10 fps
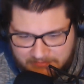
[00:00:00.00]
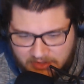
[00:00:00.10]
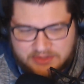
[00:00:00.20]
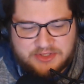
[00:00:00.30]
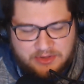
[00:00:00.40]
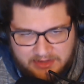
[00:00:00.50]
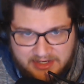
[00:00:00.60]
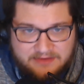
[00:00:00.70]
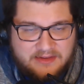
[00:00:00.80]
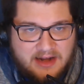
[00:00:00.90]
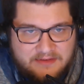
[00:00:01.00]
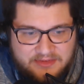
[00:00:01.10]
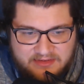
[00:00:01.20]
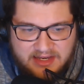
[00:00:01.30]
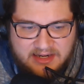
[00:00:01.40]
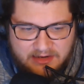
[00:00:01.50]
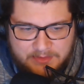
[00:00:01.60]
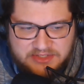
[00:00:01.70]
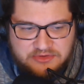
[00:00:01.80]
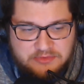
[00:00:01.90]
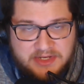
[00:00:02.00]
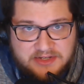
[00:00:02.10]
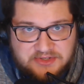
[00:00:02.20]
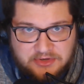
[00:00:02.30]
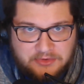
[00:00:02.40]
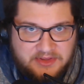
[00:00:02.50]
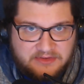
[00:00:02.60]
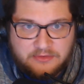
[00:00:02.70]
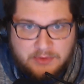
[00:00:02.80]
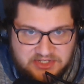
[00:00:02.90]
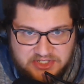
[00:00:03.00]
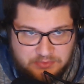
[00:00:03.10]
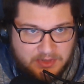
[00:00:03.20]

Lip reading: also, like I said, I haven't seen it in my social media circle that the Switch is